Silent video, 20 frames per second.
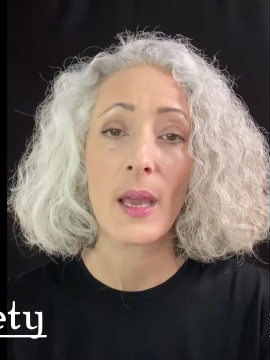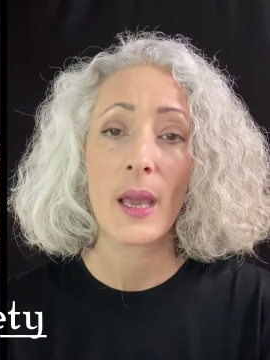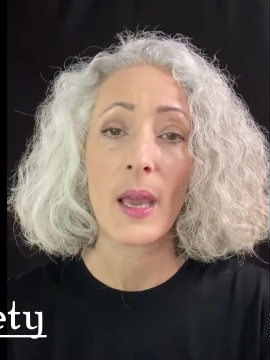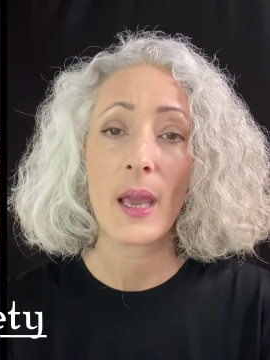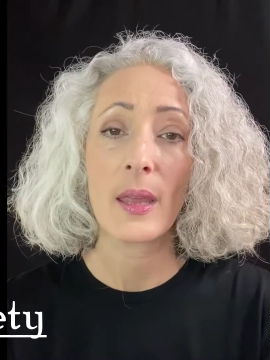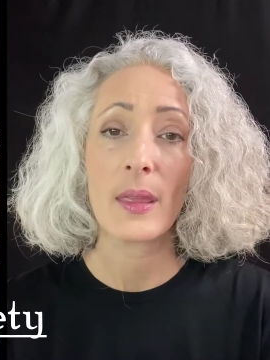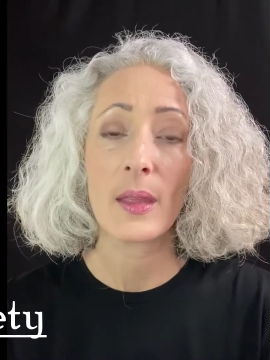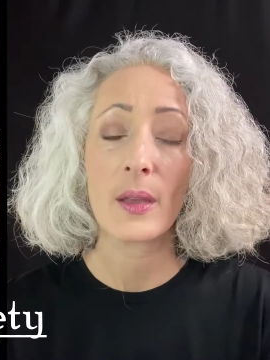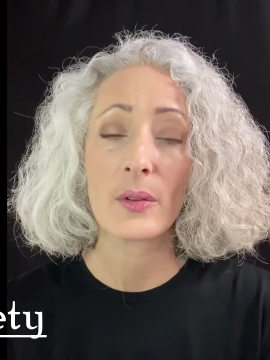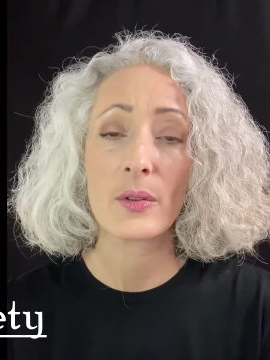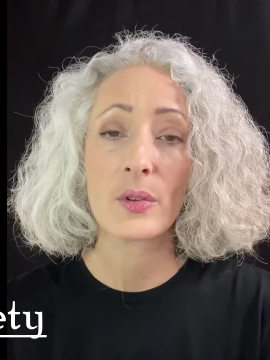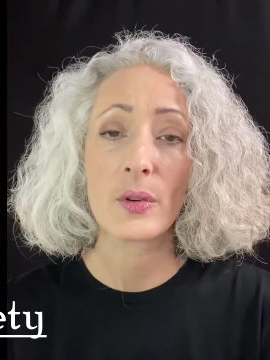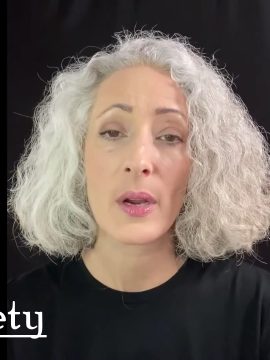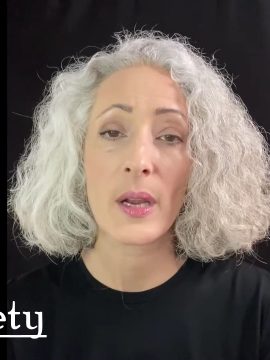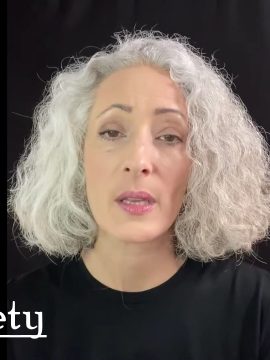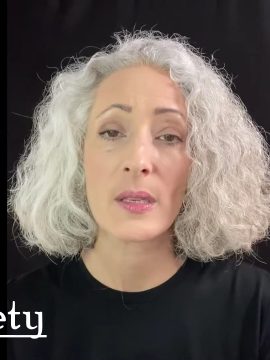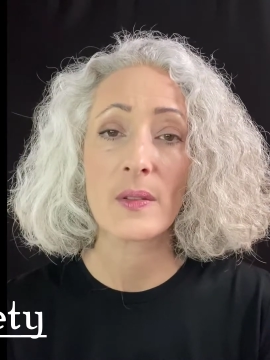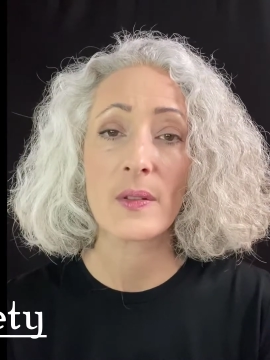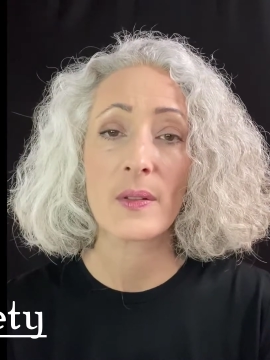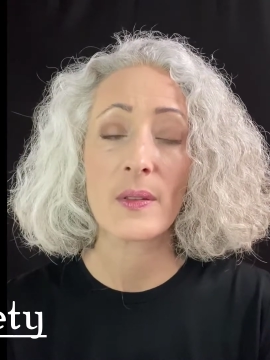and they'll
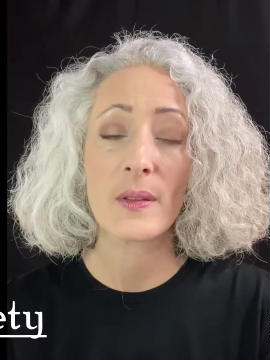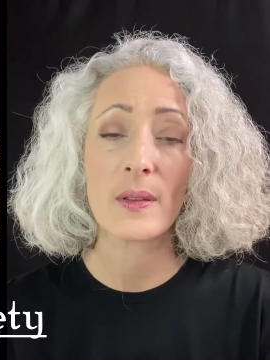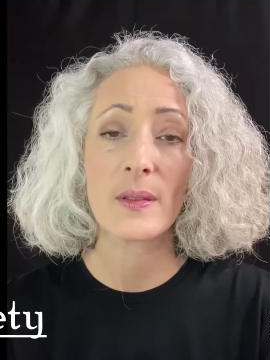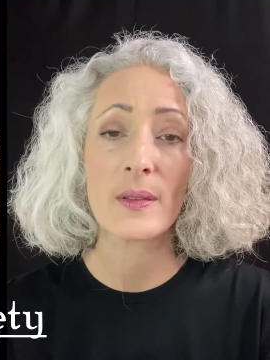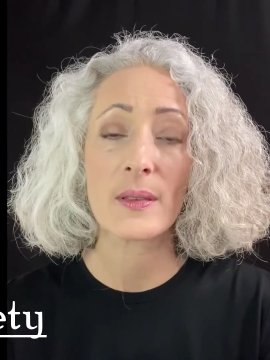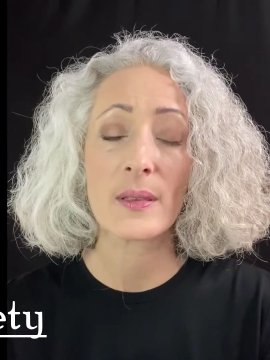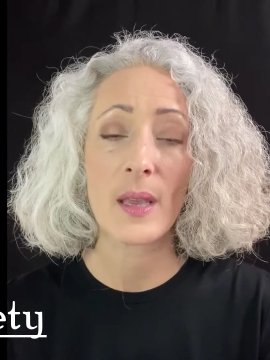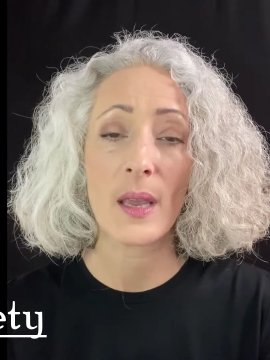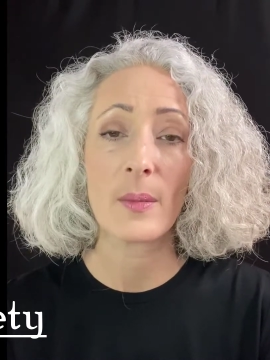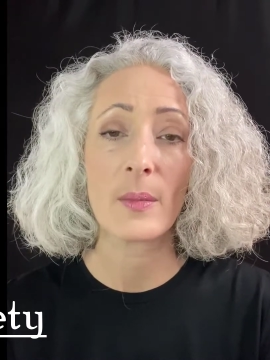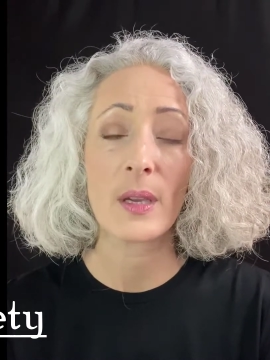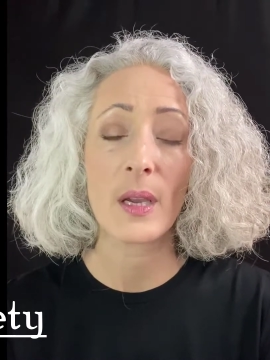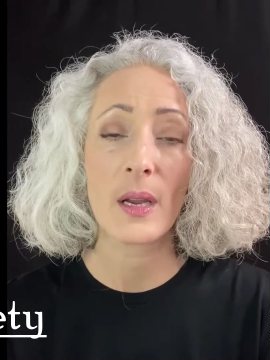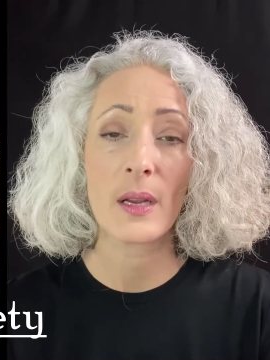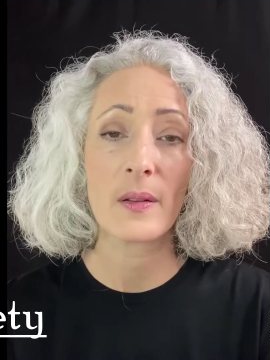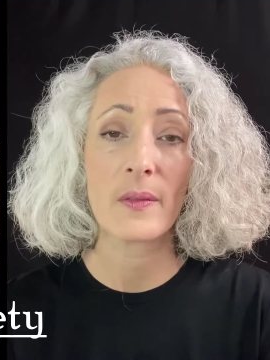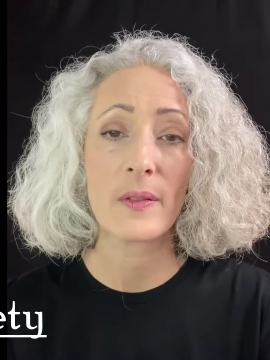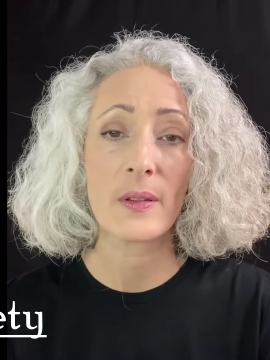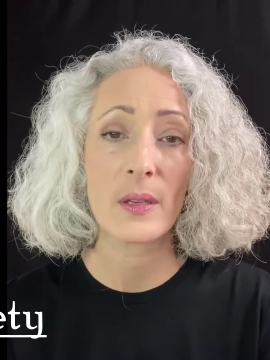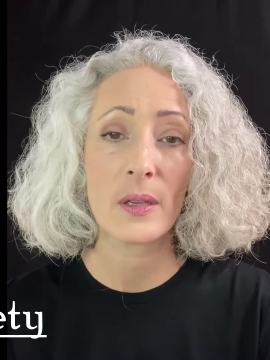transfer this same
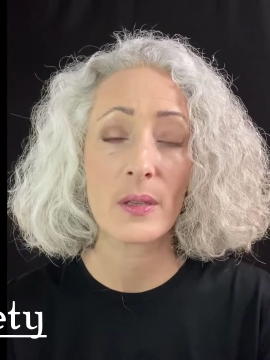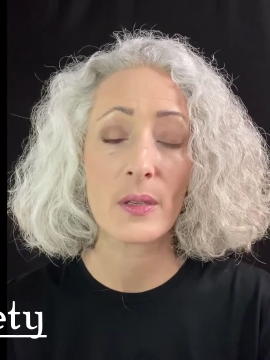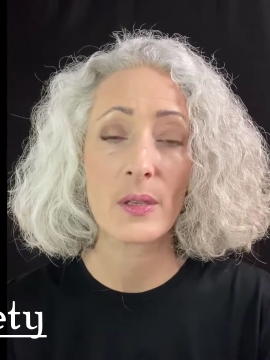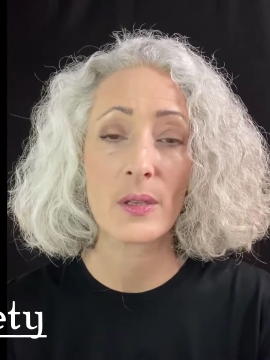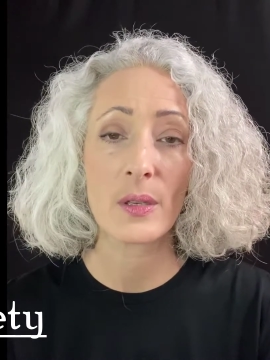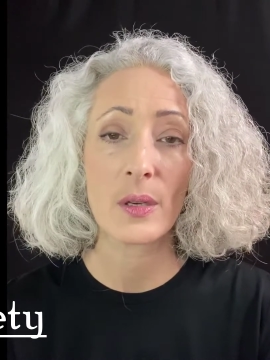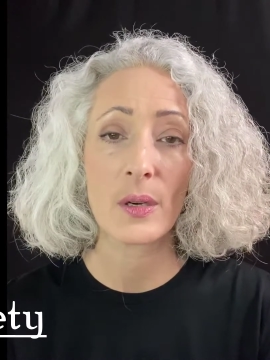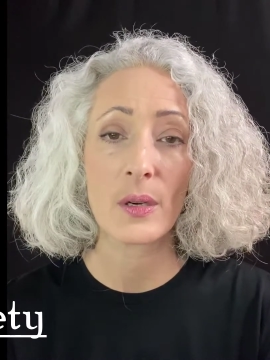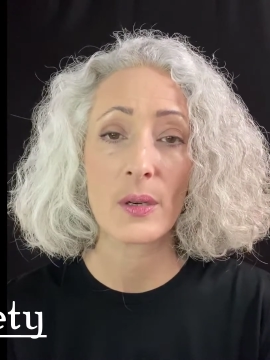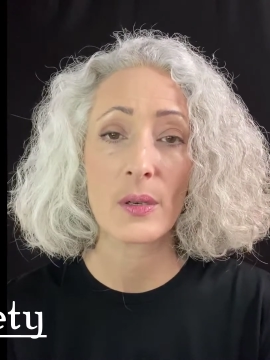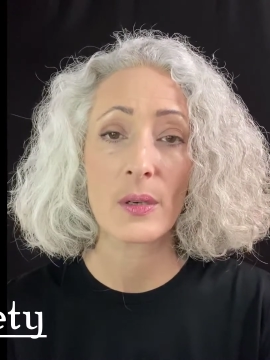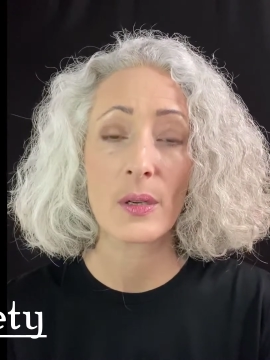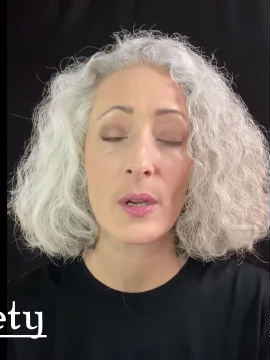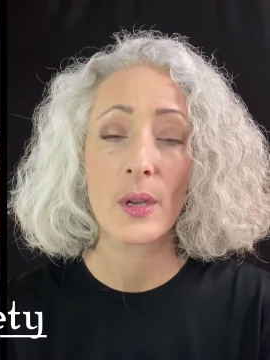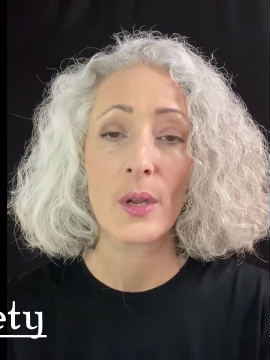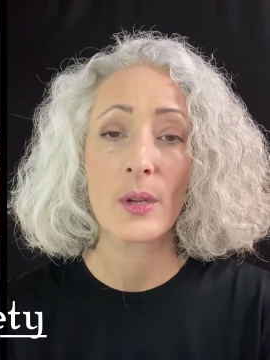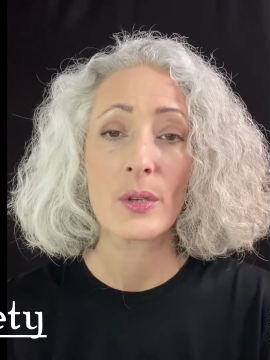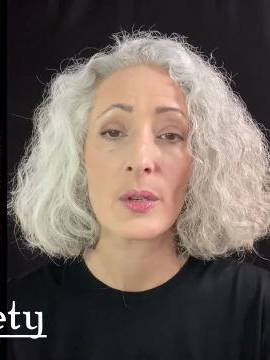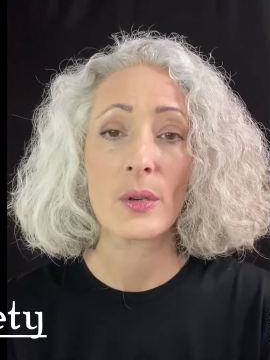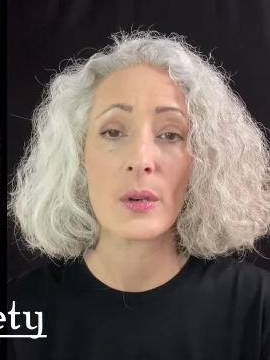kind of concern
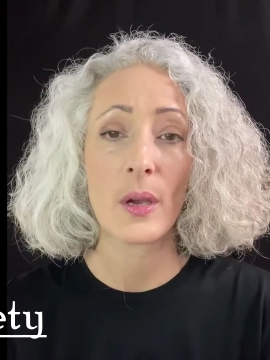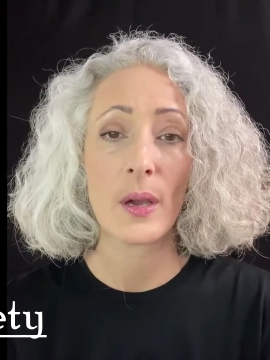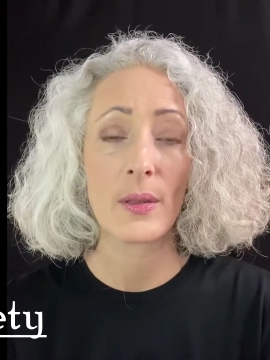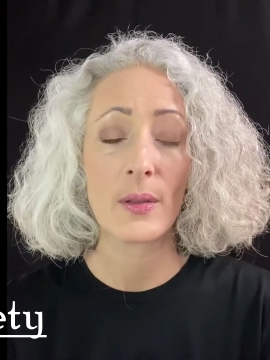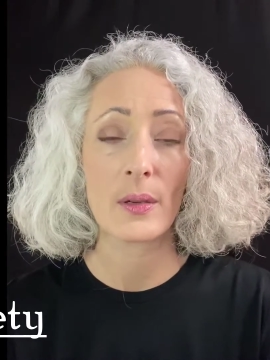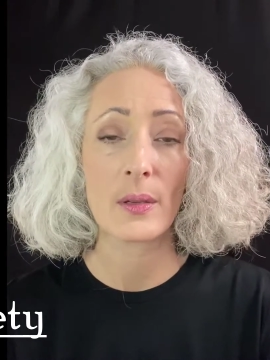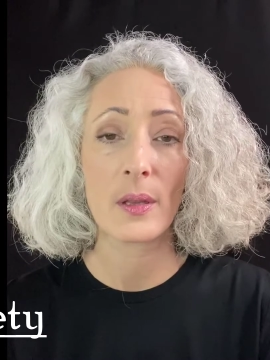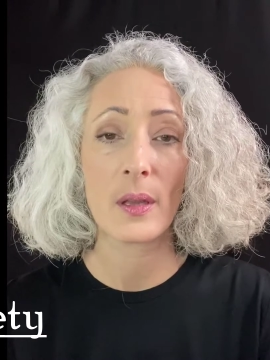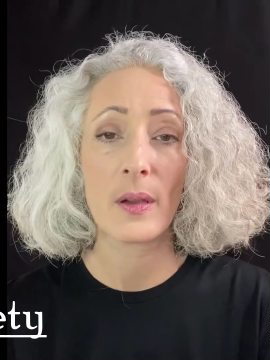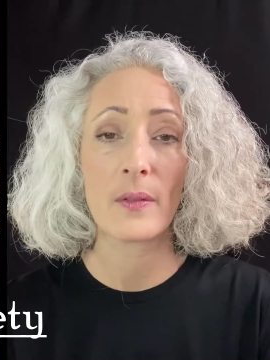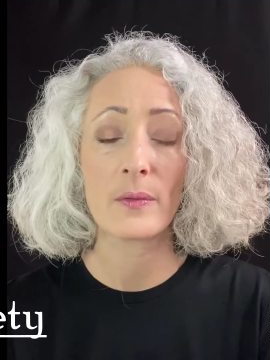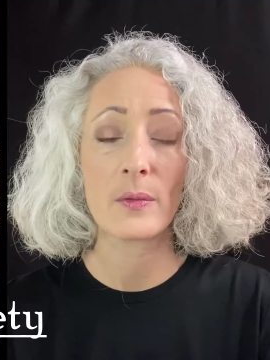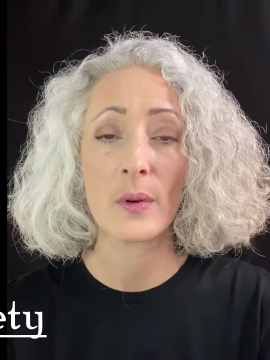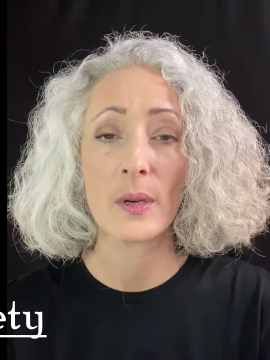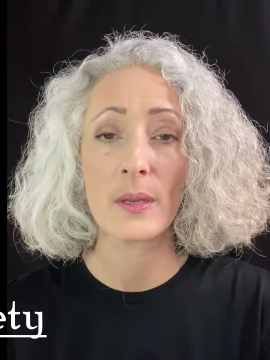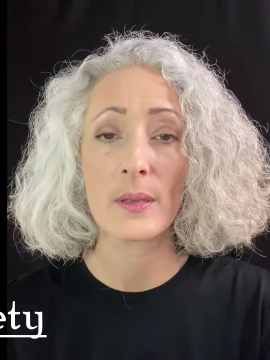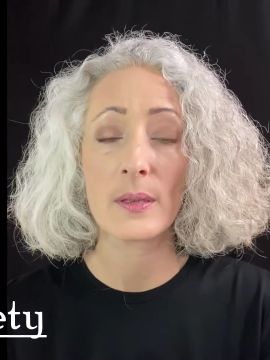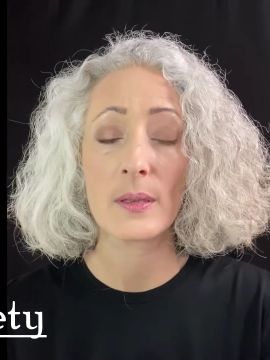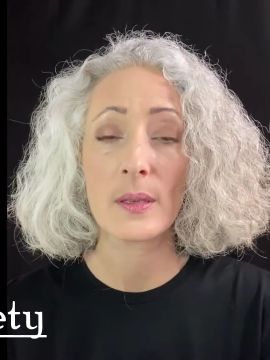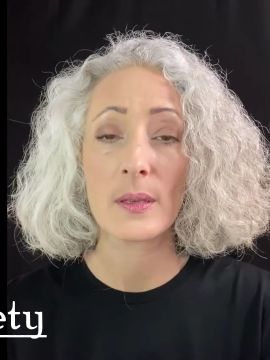to other loved
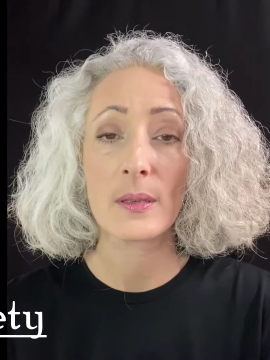ones,